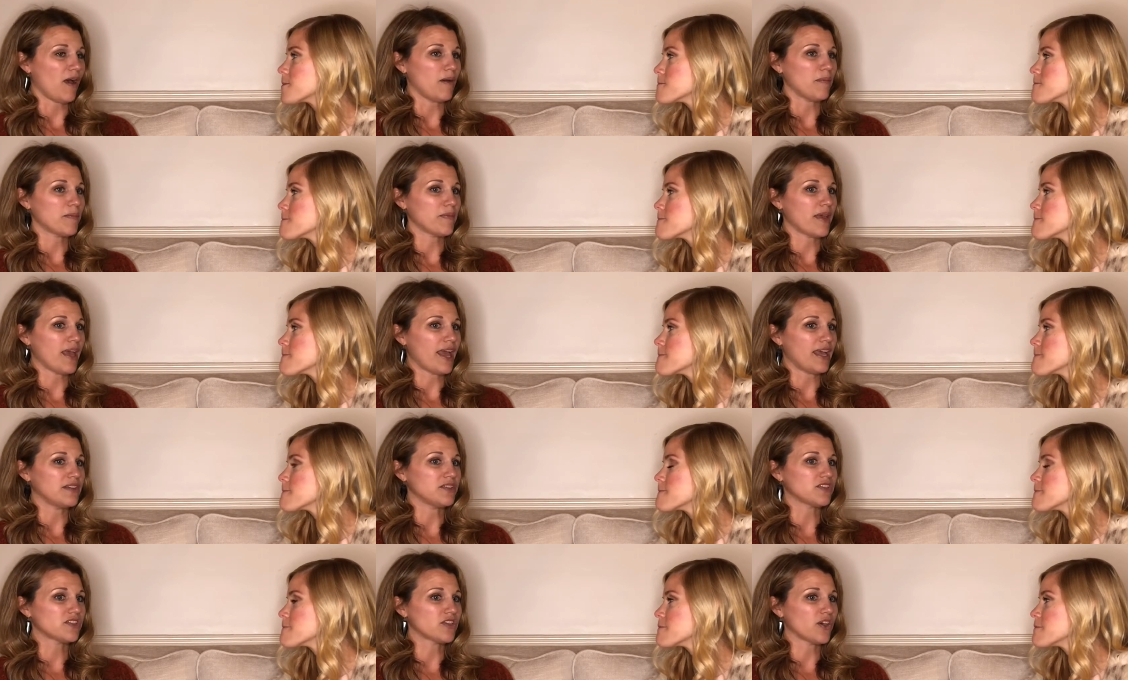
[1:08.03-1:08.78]
Speaker 1: um,
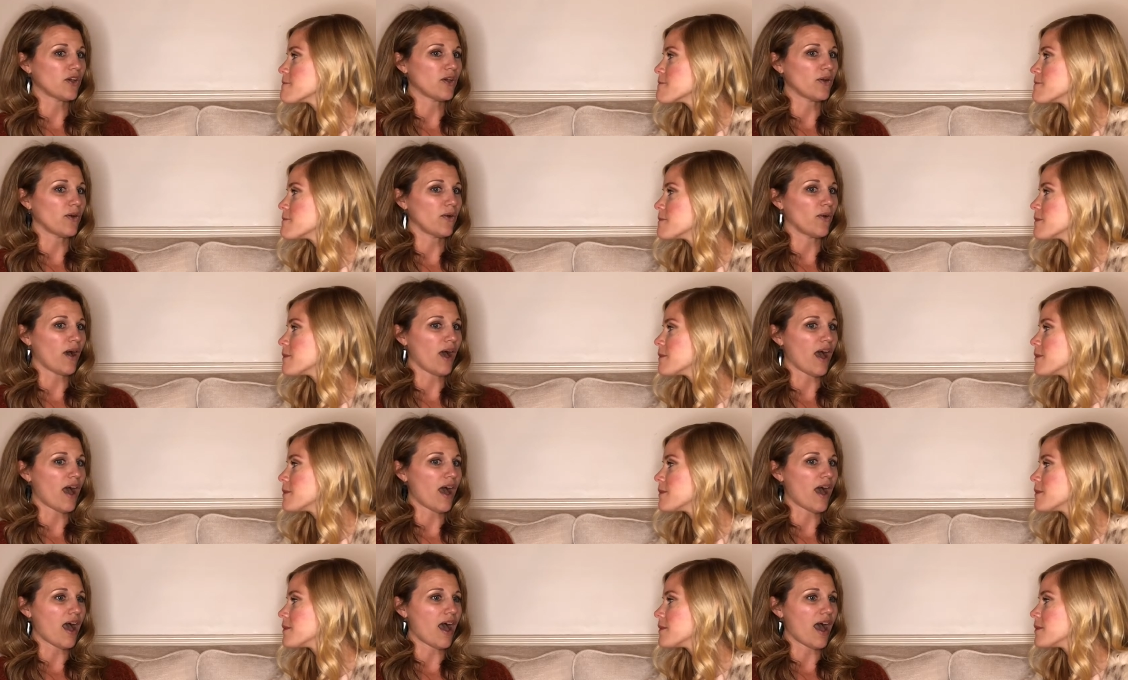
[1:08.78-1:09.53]
and so
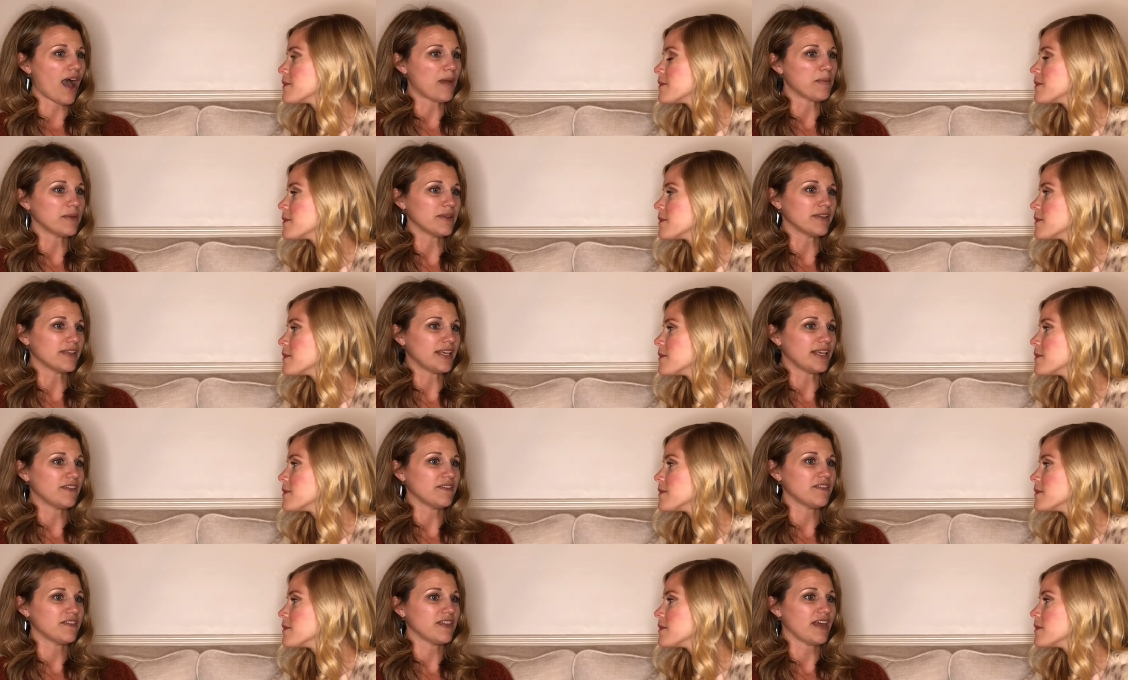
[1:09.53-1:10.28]
I
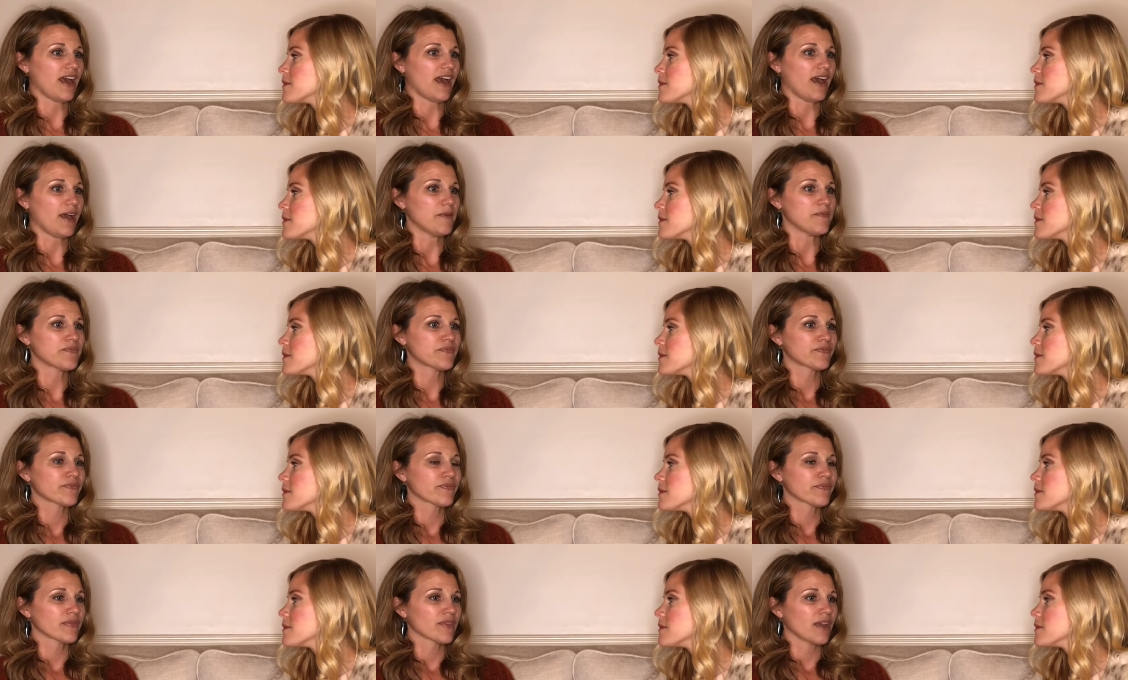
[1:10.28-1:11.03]
believe that
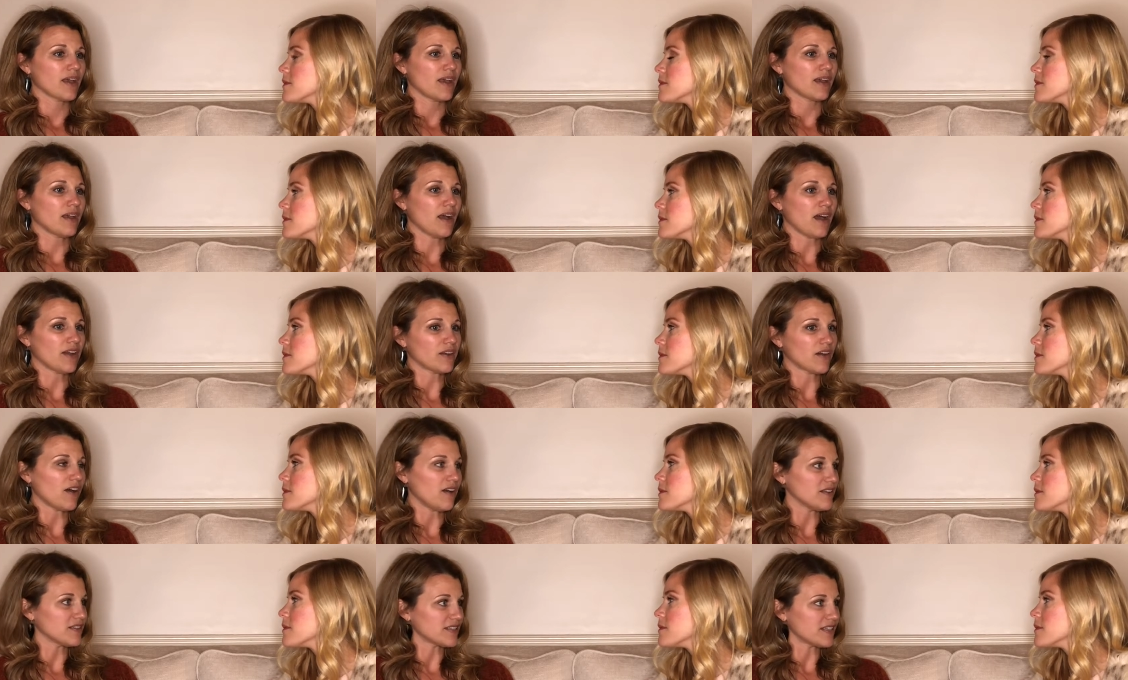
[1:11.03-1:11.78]
God
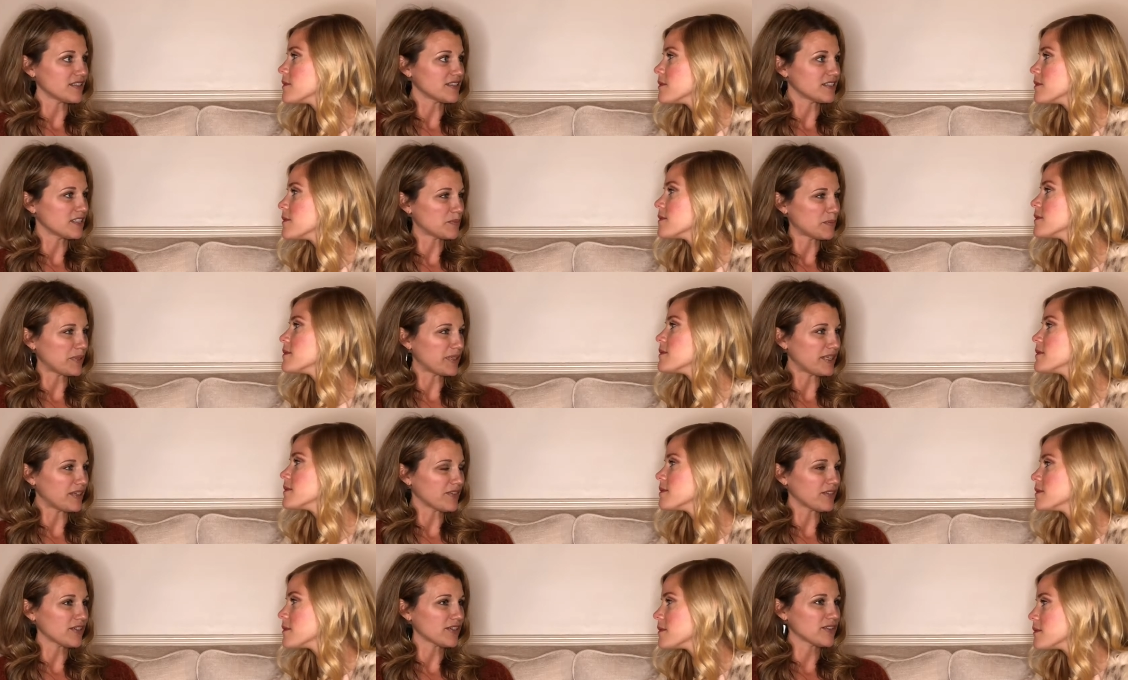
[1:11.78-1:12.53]
calls us as
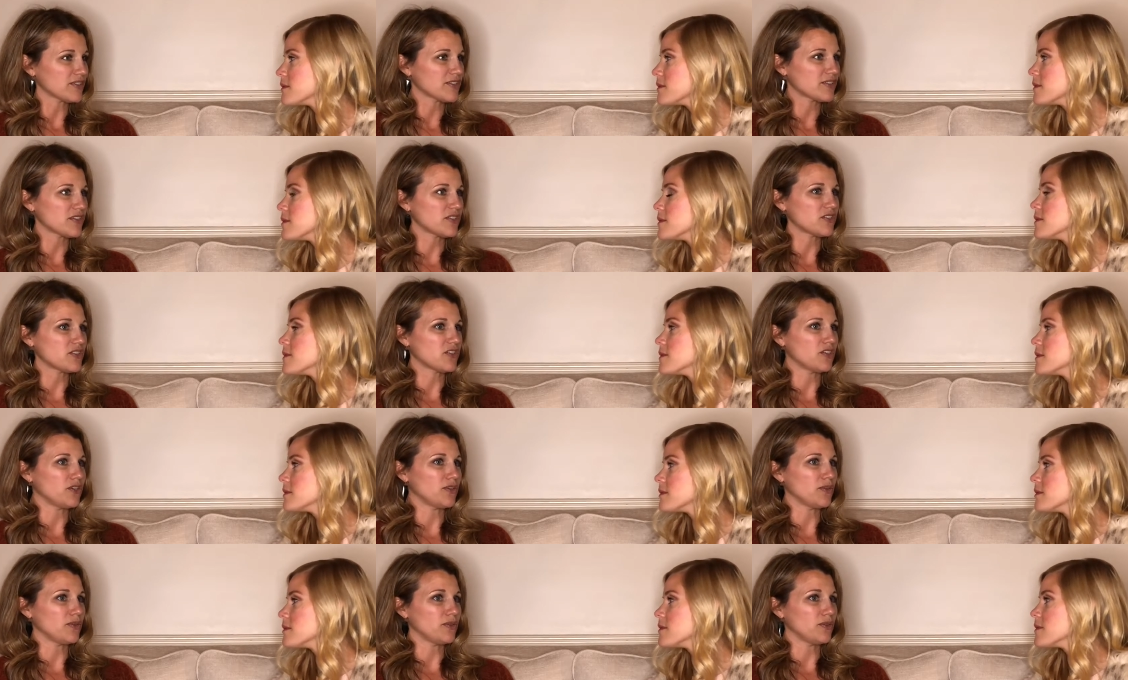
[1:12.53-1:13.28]
believers
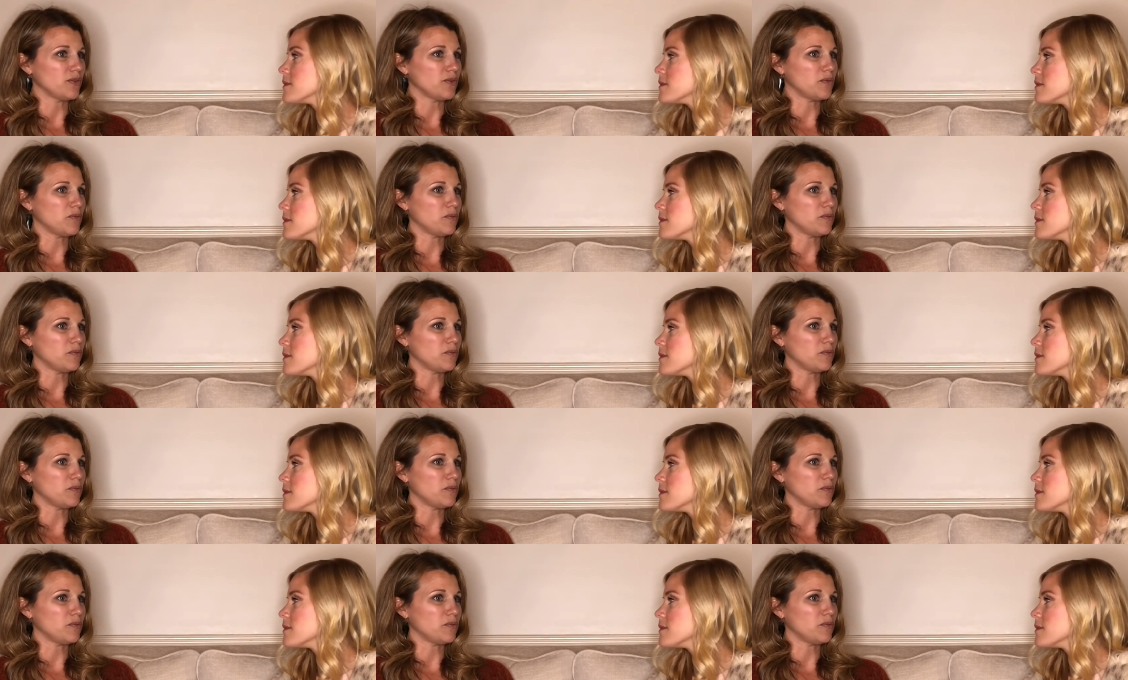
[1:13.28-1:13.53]
to